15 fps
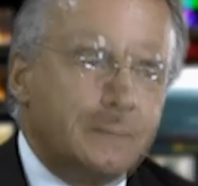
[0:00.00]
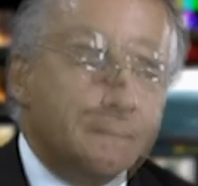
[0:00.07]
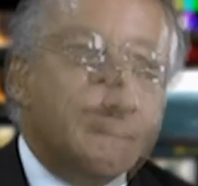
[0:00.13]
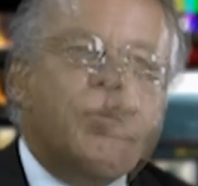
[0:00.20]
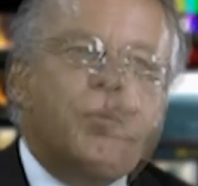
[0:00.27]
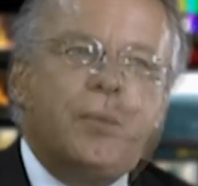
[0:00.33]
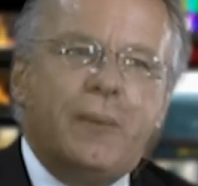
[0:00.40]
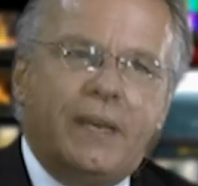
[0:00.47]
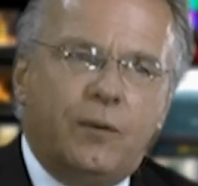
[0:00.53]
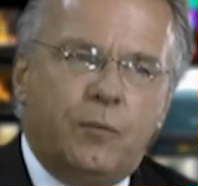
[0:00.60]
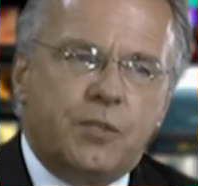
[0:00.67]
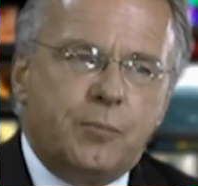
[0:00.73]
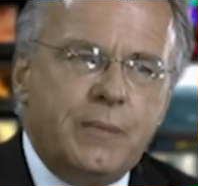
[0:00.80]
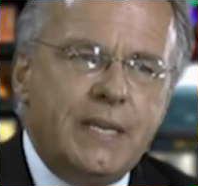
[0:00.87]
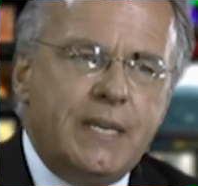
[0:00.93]
And we made
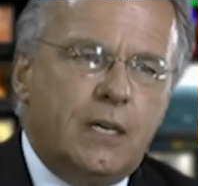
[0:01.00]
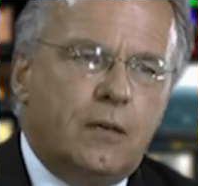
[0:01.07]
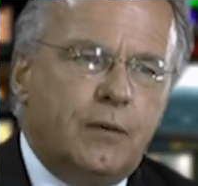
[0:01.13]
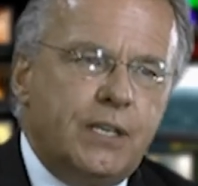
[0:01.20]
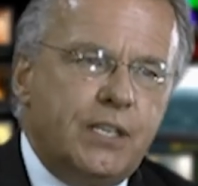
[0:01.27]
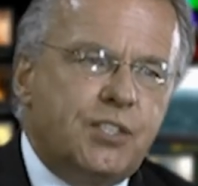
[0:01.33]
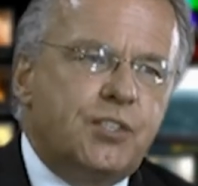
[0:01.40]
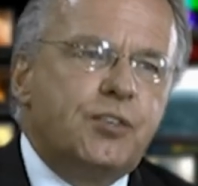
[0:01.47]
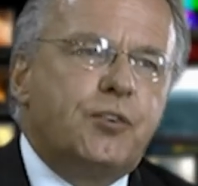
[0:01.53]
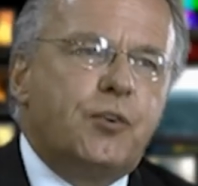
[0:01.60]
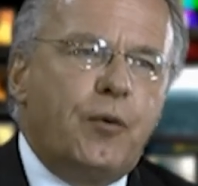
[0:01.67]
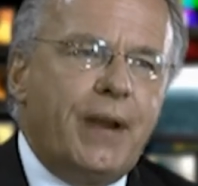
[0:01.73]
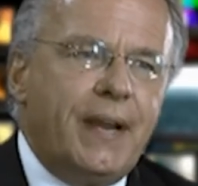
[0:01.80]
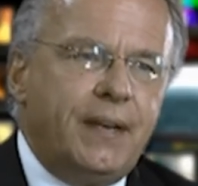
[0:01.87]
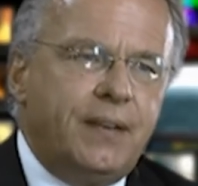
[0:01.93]
with MECO is to
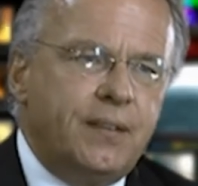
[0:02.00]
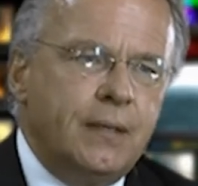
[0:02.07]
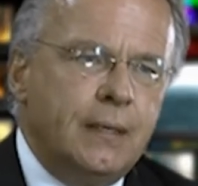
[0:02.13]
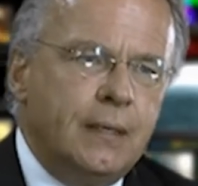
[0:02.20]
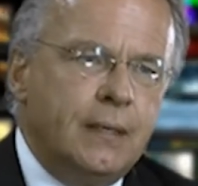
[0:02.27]
create